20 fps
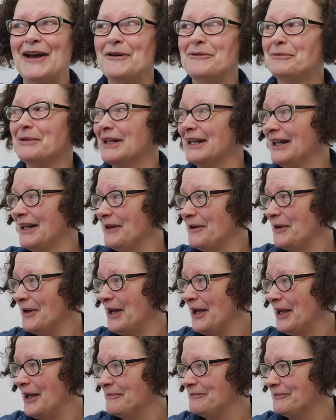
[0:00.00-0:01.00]

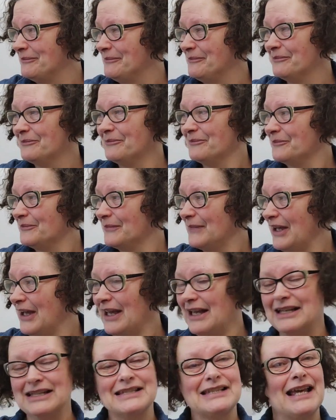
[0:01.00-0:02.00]

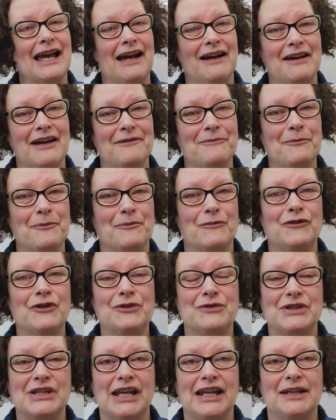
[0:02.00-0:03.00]
It's our
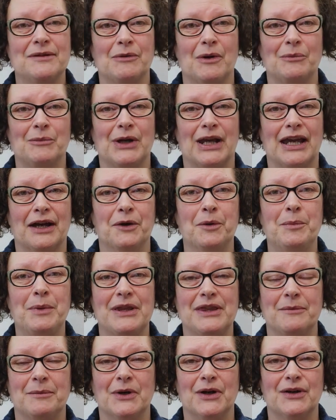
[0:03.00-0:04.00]
routine when we get up
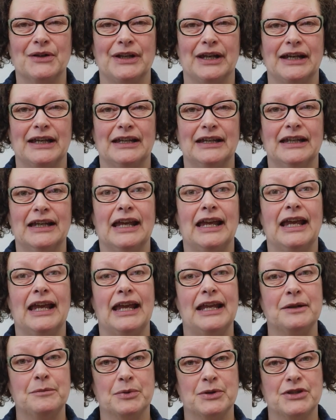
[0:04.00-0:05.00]
in the morning
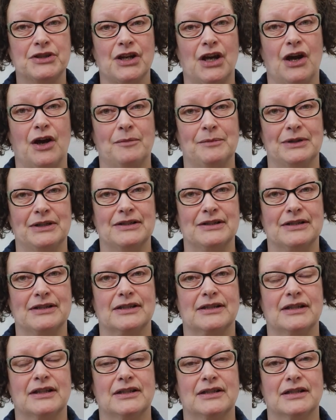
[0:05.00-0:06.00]
in
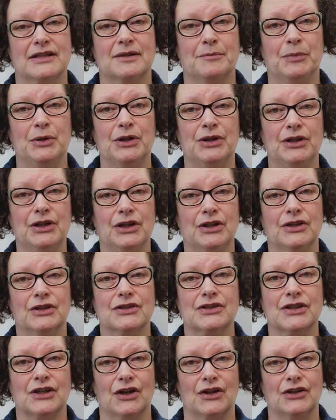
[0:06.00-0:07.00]
pyjamas to put a
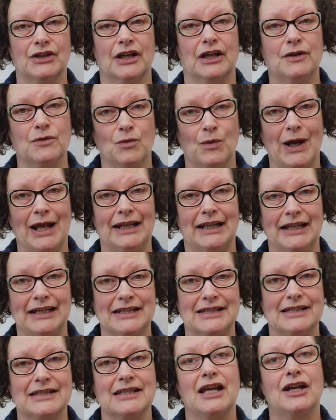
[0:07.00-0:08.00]
coat on and
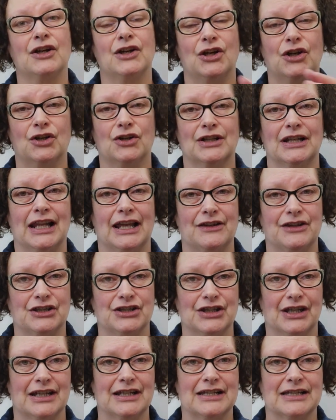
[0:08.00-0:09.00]
wellies and go and let the
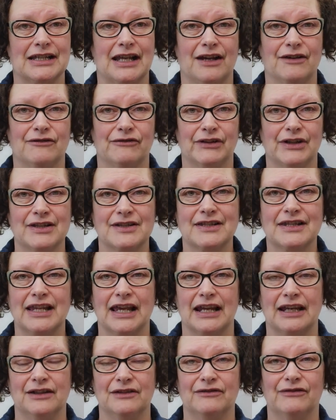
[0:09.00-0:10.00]
chickens out first
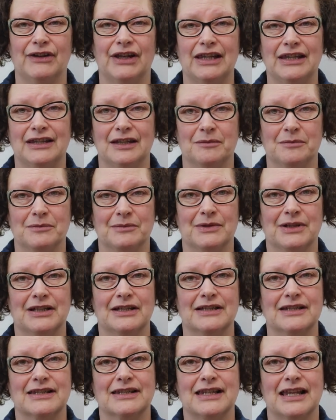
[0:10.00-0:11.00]
thing and feed them,
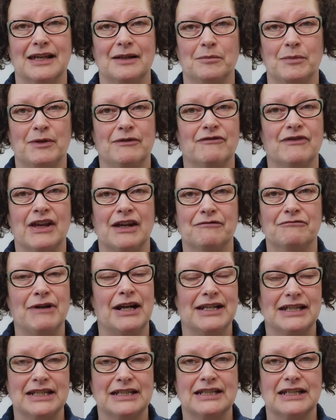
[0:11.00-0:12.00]
because they're
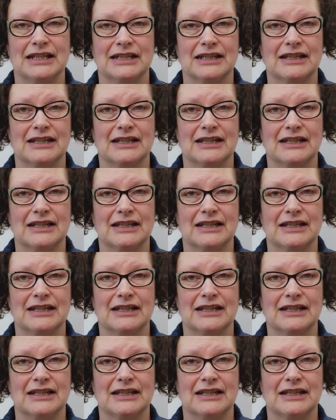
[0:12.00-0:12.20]
ready to